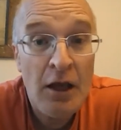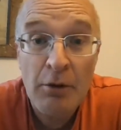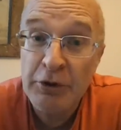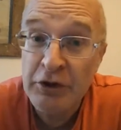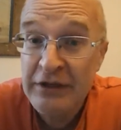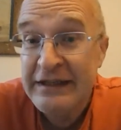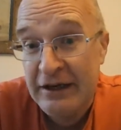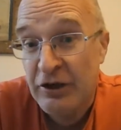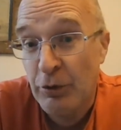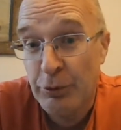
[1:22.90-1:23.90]
But you need
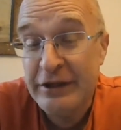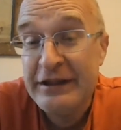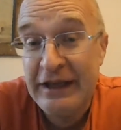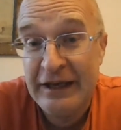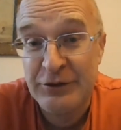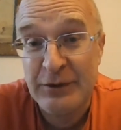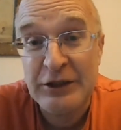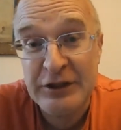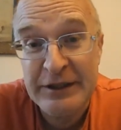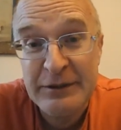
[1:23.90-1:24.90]
that copper in there to
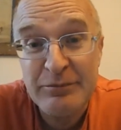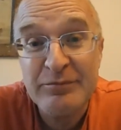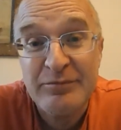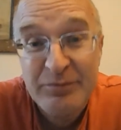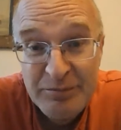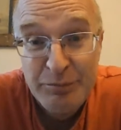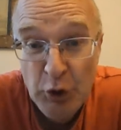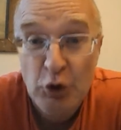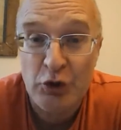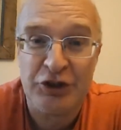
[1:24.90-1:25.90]
actually
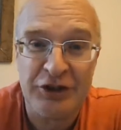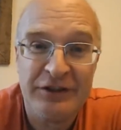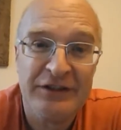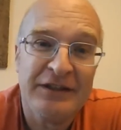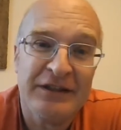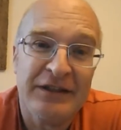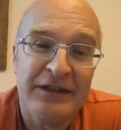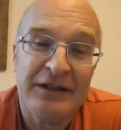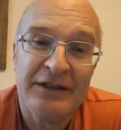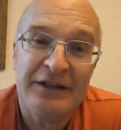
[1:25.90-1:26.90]
push
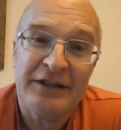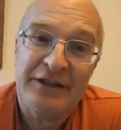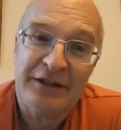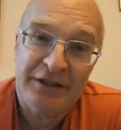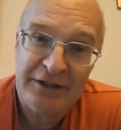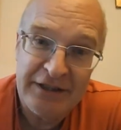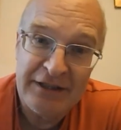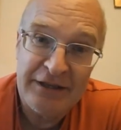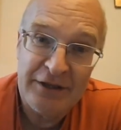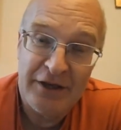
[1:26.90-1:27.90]

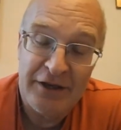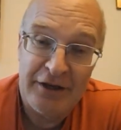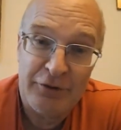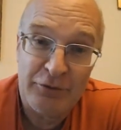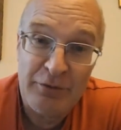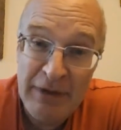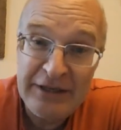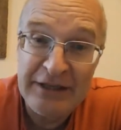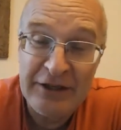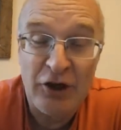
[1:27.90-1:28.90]
the
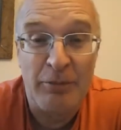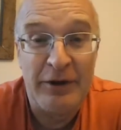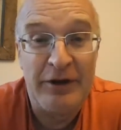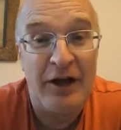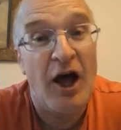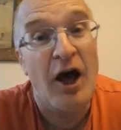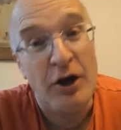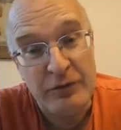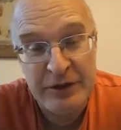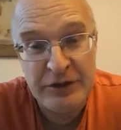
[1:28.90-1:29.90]
remaining copper
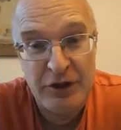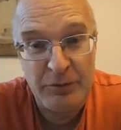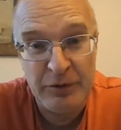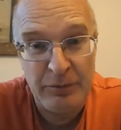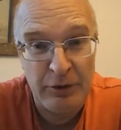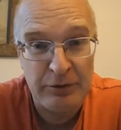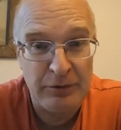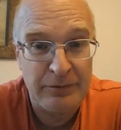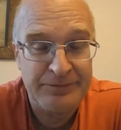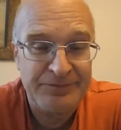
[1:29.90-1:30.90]
over the top of the
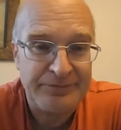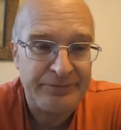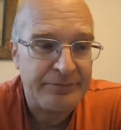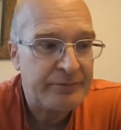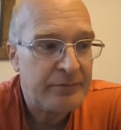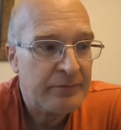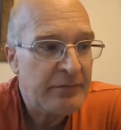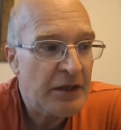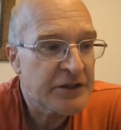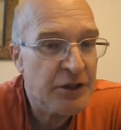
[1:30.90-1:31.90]
bottle.
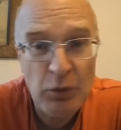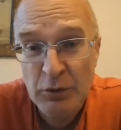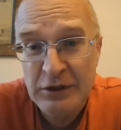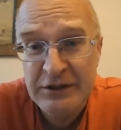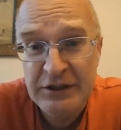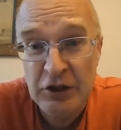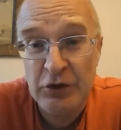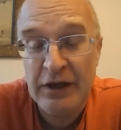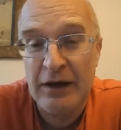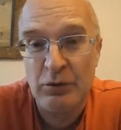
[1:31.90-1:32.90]
So what I wanted to
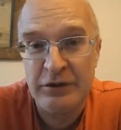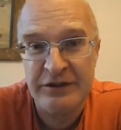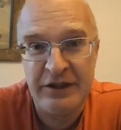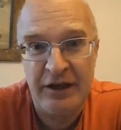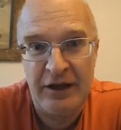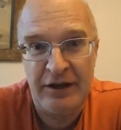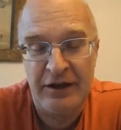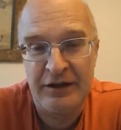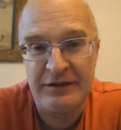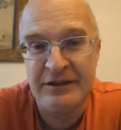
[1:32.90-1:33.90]
look at was
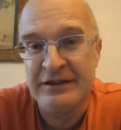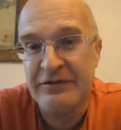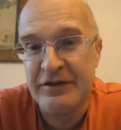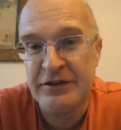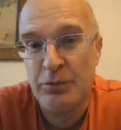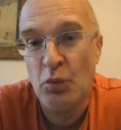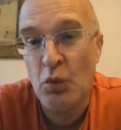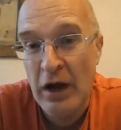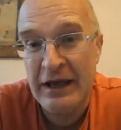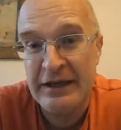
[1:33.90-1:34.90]
to see if there's a
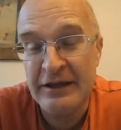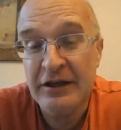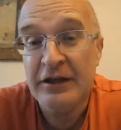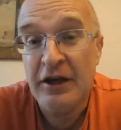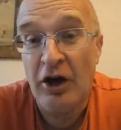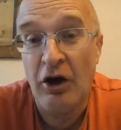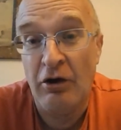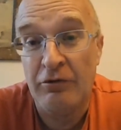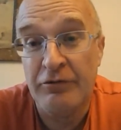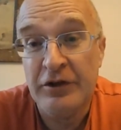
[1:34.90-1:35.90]
way
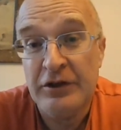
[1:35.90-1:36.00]
of